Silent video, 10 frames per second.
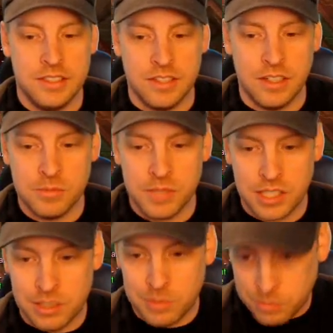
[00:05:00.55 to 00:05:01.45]
Now I'm
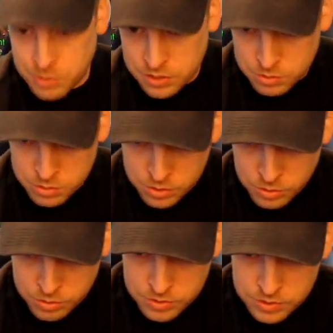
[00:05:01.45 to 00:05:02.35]
thinking I might want to do
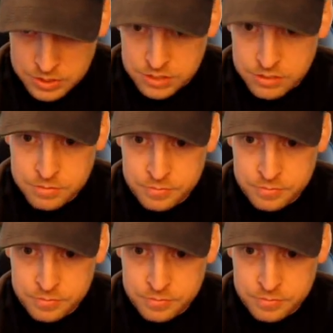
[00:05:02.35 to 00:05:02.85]
shoulders again.